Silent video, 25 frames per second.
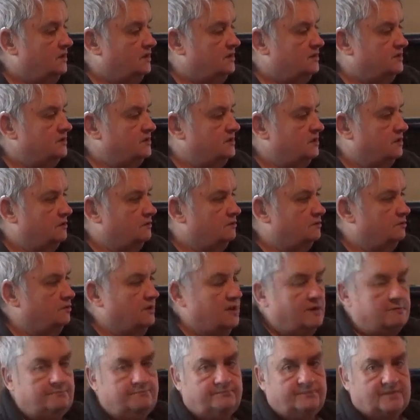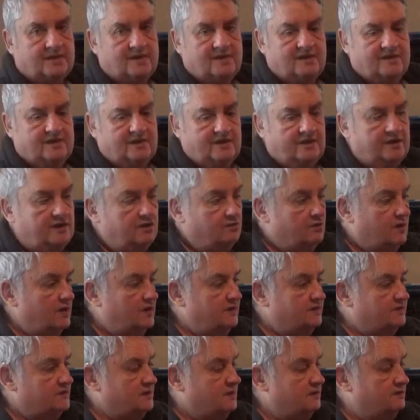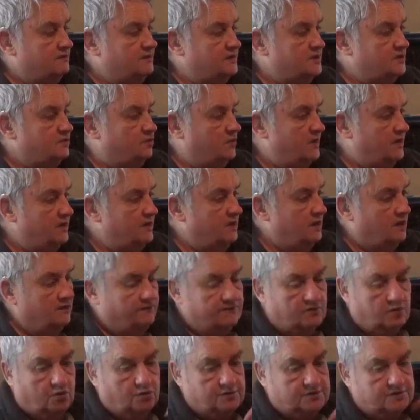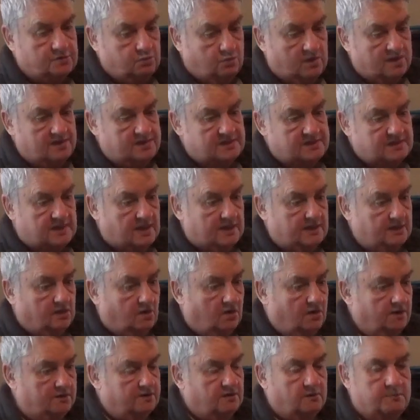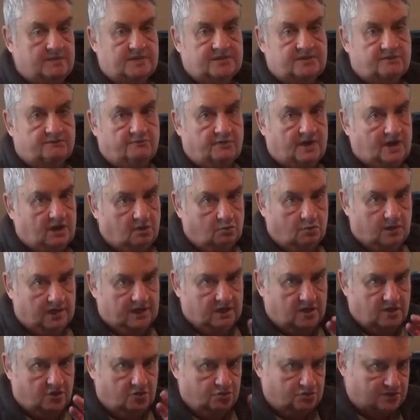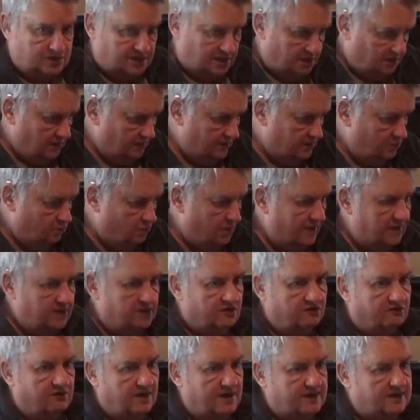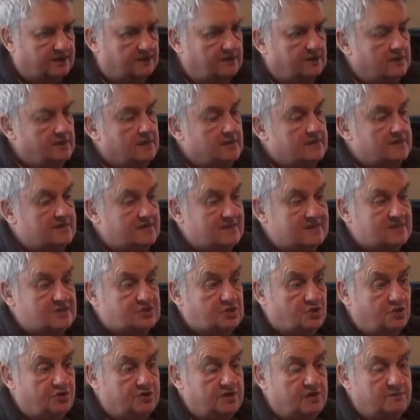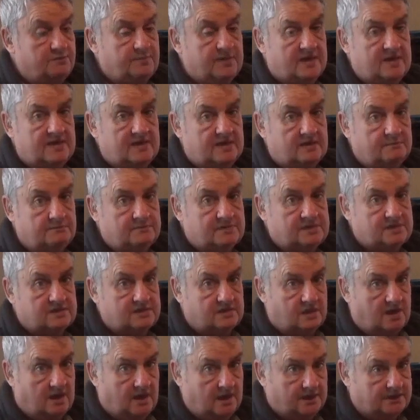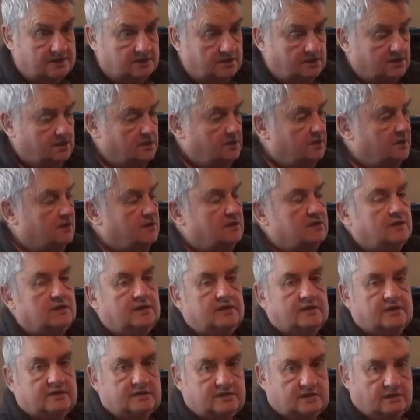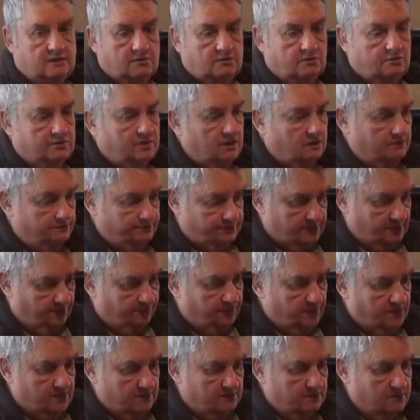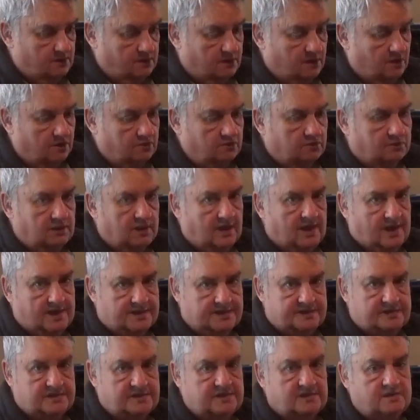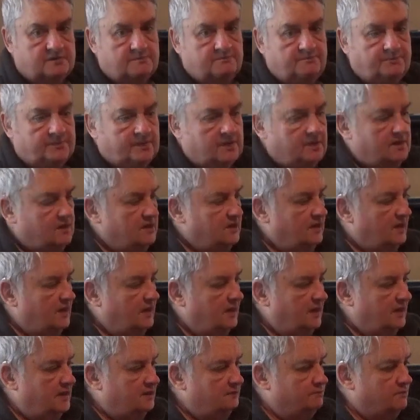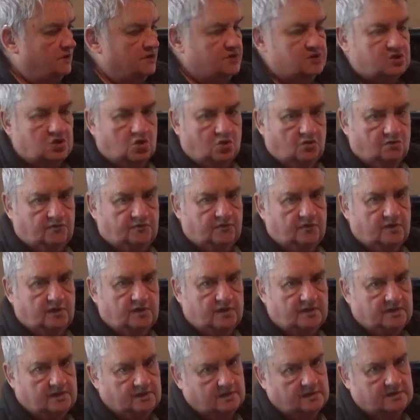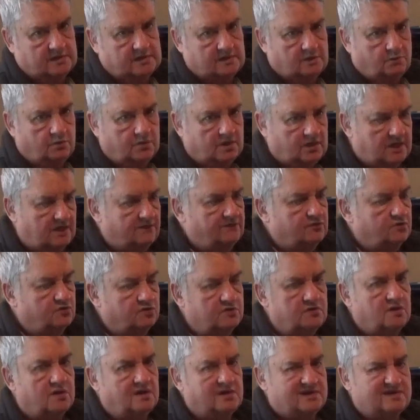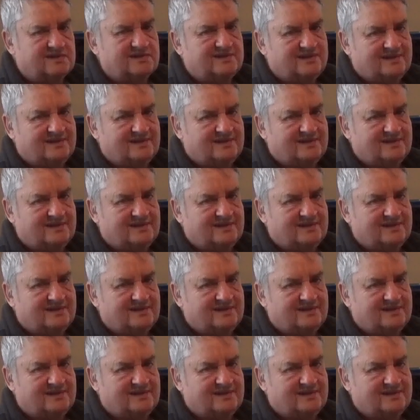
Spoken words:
So anyway, so this week, of course, Wednesday night, I'm at the Railway Hotel in Wangaratta, 6:30 p.m. start. So there are different local artists and myself, so we're going to have a good night.